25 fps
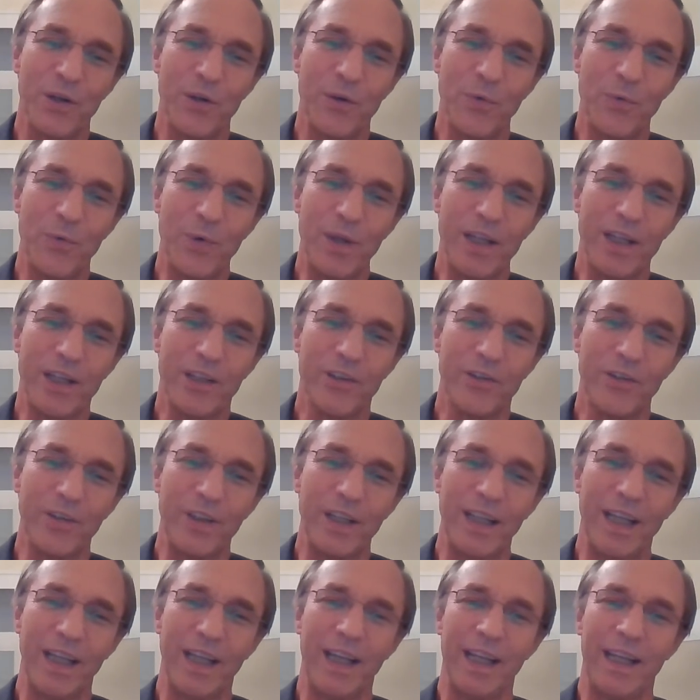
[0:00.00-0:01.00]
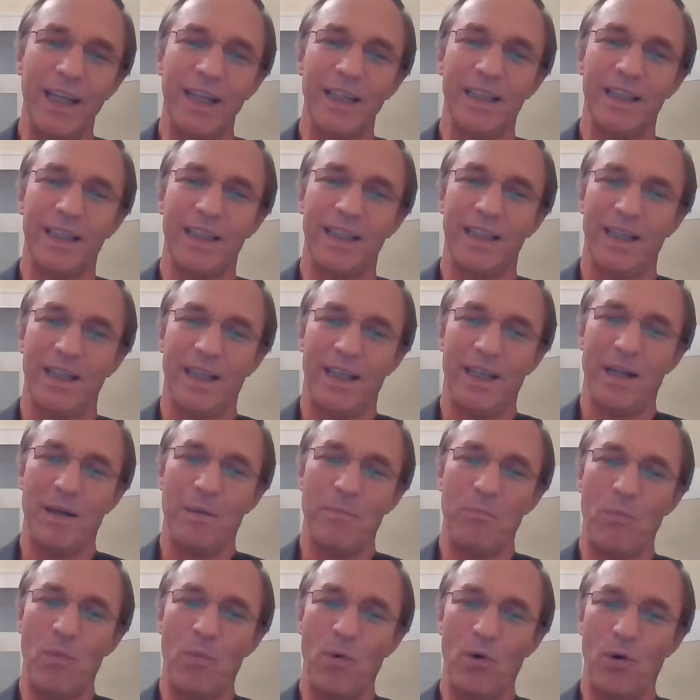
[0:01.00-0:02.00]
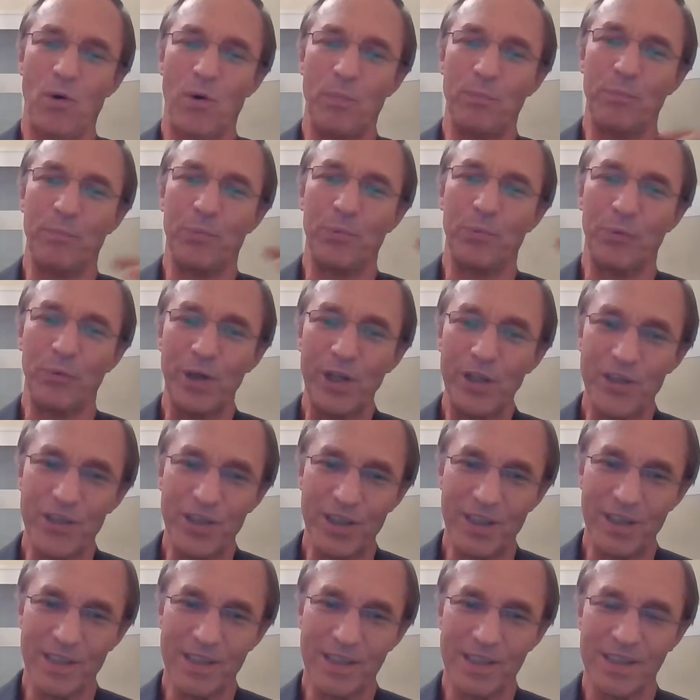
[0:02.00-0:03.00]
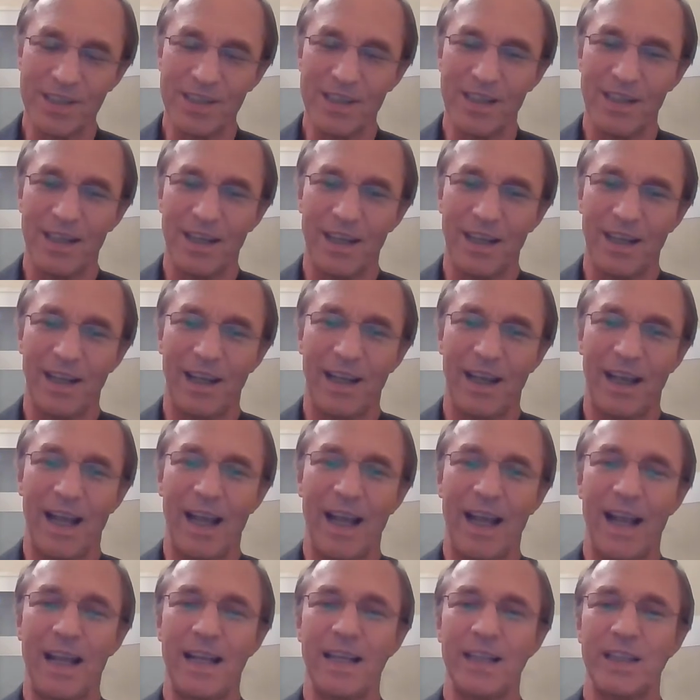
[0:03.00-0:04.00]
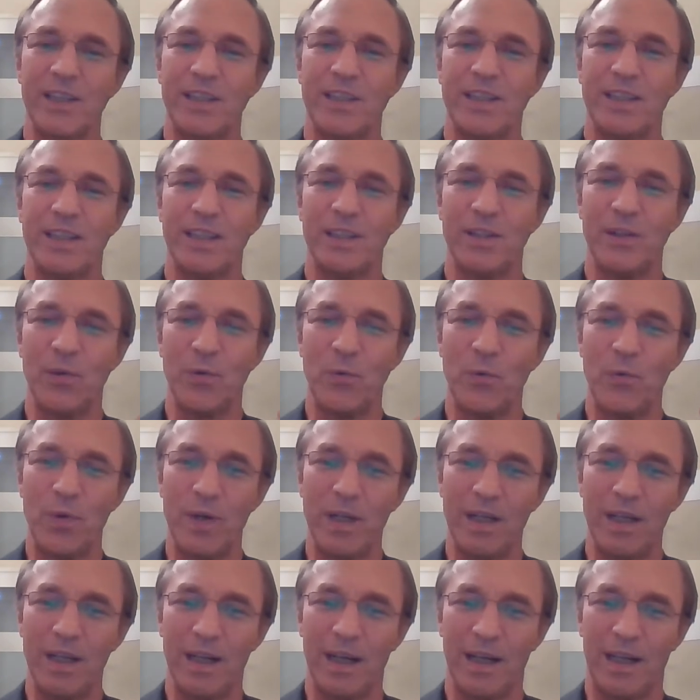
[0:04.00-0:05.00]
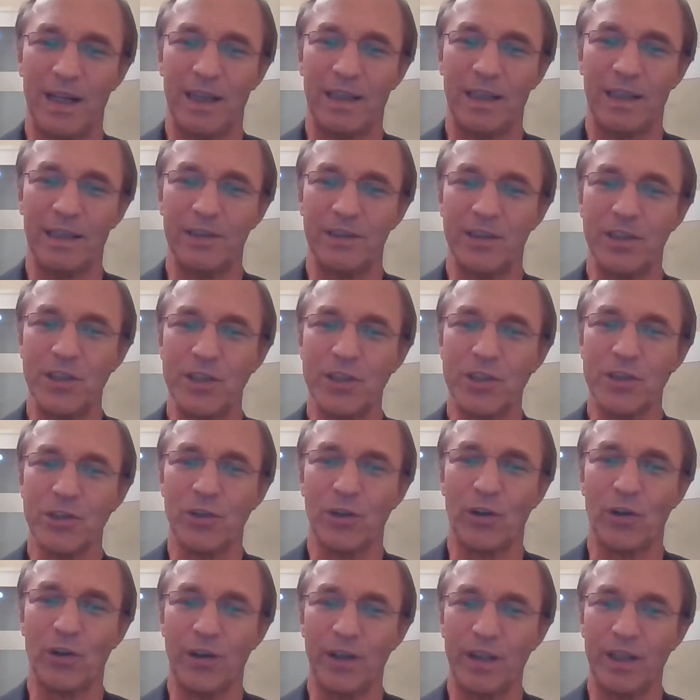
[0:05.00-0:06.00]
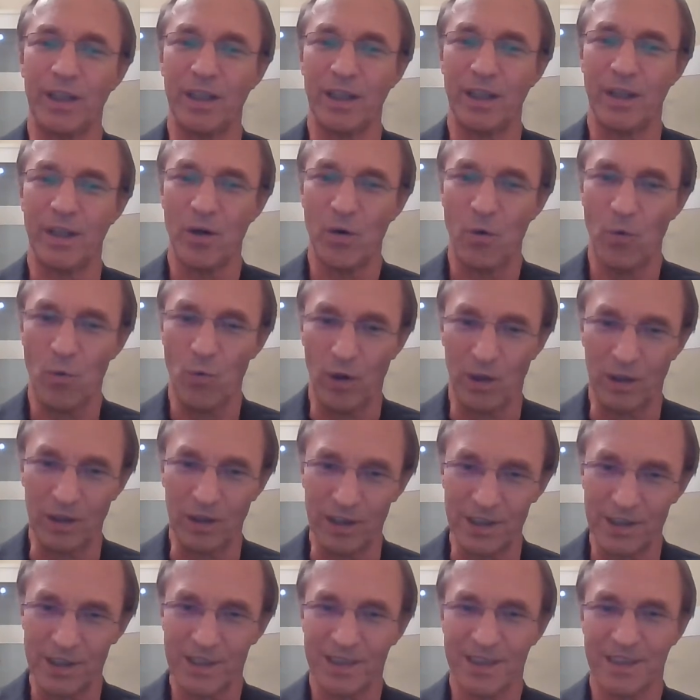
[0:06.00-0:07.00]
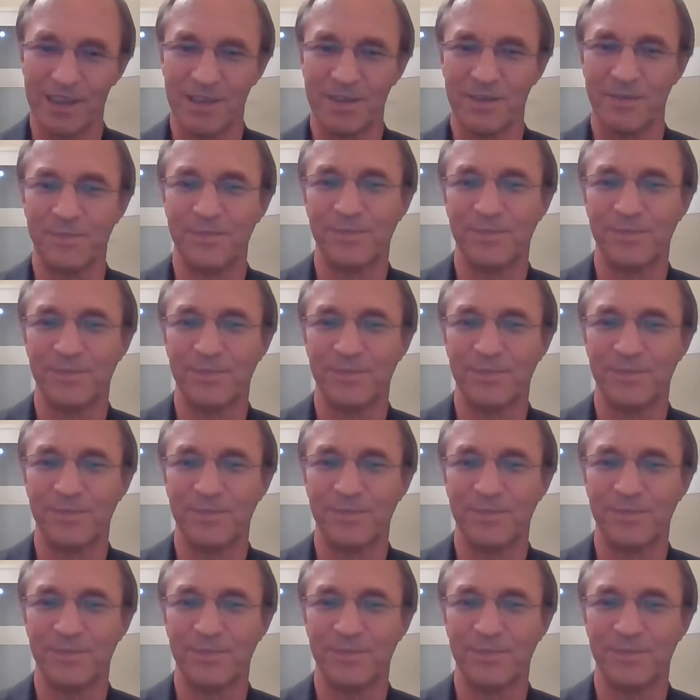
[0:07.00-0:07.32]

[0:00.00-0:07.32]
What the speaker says: we create more bridges and we are destroying walls.